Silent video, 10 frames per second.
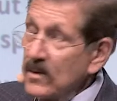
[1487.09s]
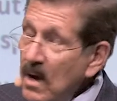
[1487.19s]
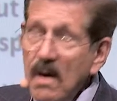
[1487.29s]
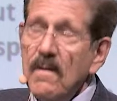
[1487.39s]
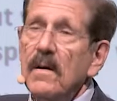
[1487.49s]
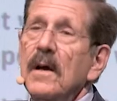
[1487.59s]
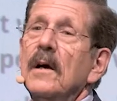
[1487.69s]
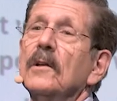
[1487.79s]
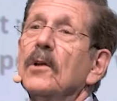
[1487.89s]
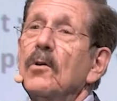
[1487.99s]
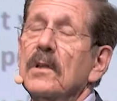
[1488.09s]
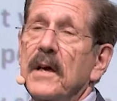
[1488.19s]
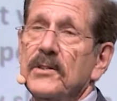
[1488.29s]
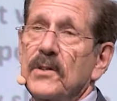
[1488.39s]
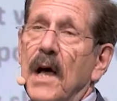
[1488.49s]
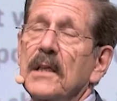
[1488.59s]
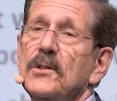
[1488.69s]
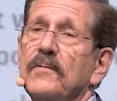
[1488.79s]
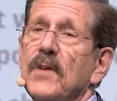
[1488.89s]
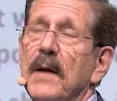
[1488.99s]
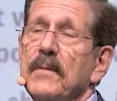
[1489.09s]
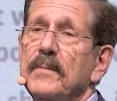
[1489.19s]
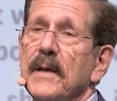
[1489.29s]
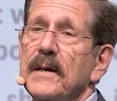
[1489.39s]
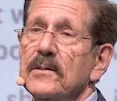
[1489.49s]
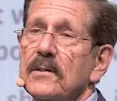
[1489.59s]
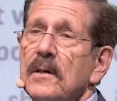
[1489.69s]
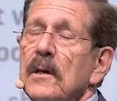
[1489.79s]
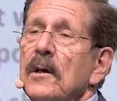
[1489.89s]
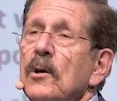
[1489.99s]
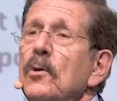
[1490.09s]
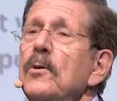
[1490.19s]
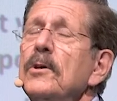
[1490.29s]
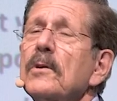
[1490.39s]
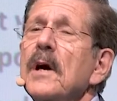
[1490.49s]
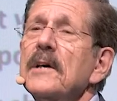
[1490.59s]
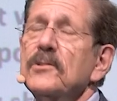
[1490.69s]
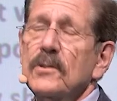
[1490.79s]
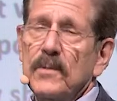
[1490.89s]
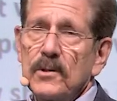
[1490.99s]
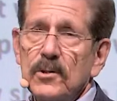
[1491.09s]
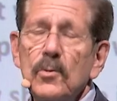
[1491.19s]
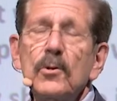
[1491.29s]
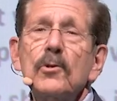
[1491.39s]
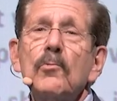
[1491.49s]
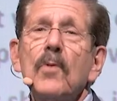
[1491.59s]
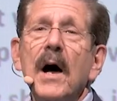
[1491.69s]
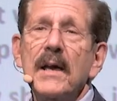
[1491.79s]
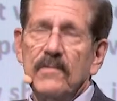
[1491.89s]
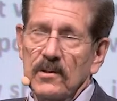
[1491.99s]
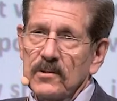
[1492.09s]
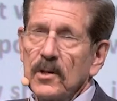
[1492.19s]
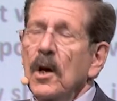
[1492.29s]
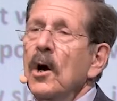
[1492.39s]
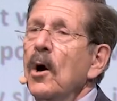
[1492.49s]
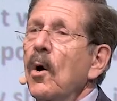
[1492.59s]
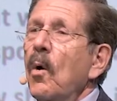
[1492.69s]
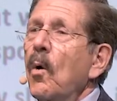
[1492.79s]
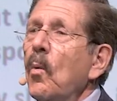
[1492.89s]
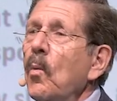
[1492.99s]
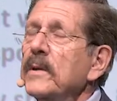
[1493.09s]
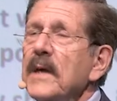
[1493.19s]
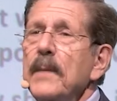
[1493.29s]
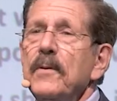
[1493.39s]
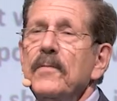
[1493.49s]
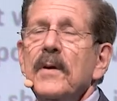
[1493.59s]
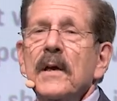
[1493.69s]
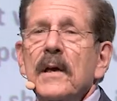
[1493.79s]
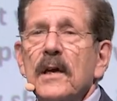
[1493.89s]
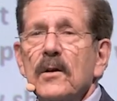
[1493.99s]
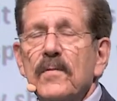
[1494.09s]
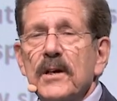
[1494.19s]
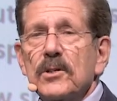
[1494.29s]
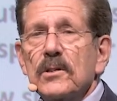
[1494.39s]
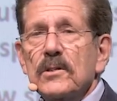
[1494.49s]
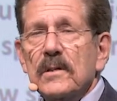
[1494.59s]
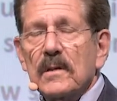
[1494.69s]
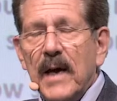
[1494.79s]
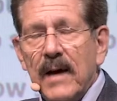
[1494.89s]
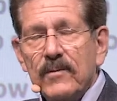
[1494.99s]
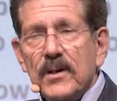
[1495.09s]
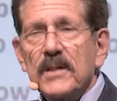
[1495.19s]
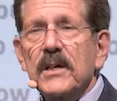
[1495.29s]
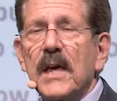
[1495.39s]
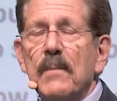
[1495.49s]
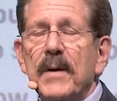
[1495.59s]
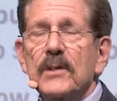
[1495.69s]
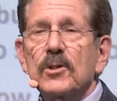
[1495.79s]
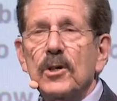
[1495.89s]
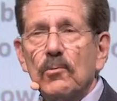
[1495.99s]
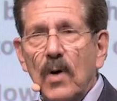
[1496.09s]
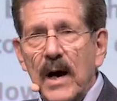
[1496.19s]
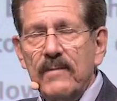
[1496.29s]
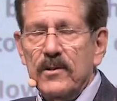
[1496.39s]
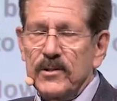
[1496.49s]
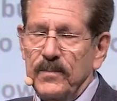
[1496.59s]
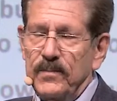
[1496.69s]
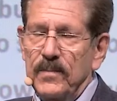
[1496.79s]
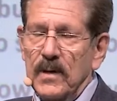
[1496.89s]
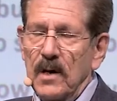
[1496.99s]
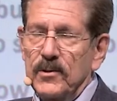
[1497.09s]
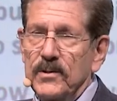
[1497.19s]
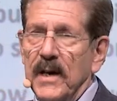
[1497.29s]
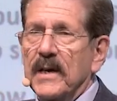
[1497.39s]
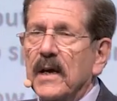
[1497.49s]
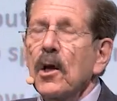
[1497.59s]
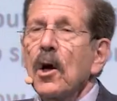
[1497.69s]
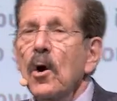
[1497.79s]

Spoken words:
No. Localized knowledge of time and place. Who are your customers? Who are your rivals? What type of innovations and advertising campaigns are your rivals undertaking?